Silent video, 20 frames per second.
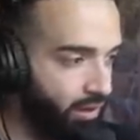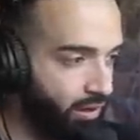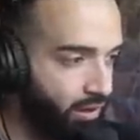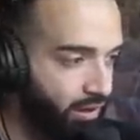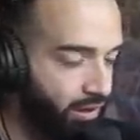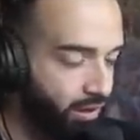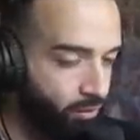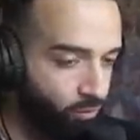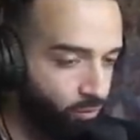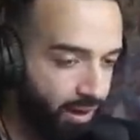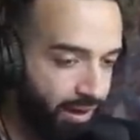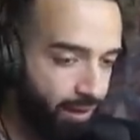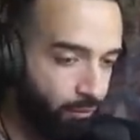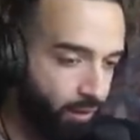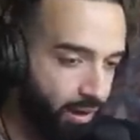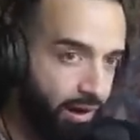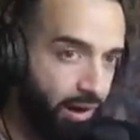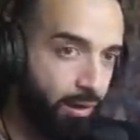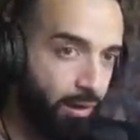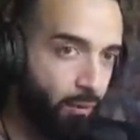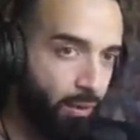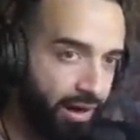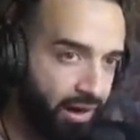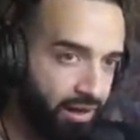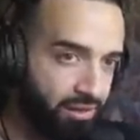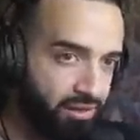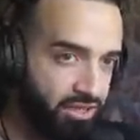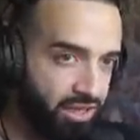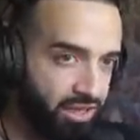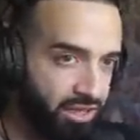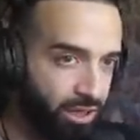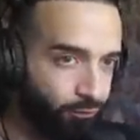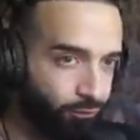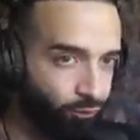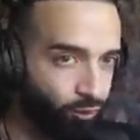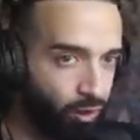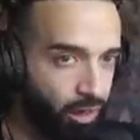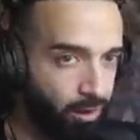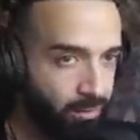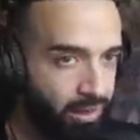Where where where I got this idea from